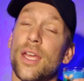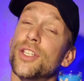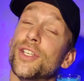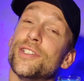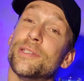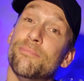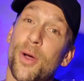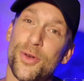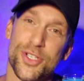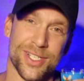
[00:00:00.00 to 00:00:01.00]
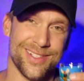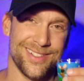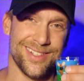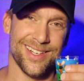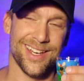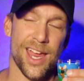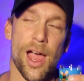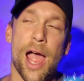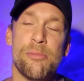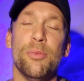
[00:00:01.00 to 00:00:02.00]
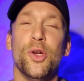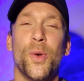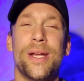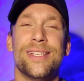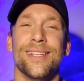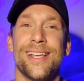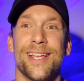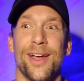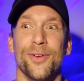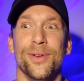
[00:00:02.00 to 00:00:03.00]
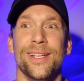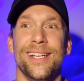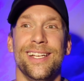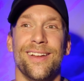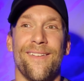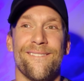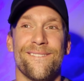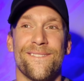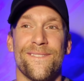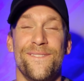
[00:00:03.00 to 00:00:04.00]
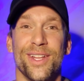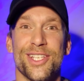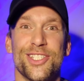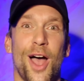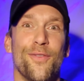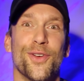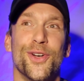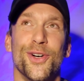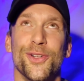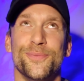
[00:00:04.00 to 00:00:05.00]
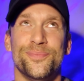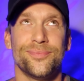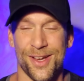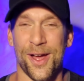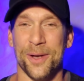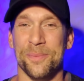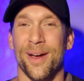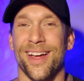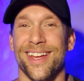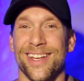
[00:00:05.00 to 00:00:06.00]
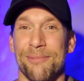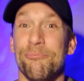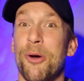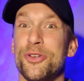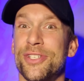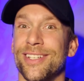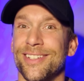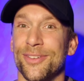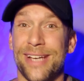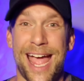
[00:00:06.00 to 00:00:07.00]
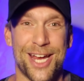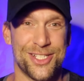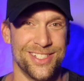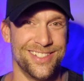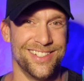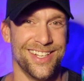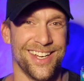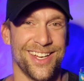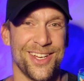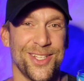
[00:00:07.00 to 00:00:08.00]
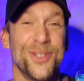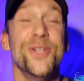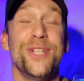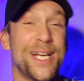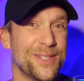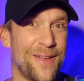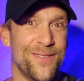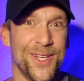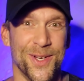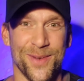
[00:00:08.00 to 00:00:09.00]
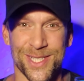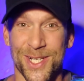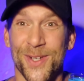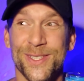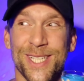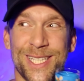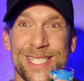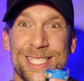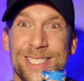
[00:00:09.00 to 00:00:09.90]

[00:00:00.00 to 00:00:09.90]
Cheers to Motion. I remember going to like a really philosophical on my Motion reaction. So do check out that video because I go into like this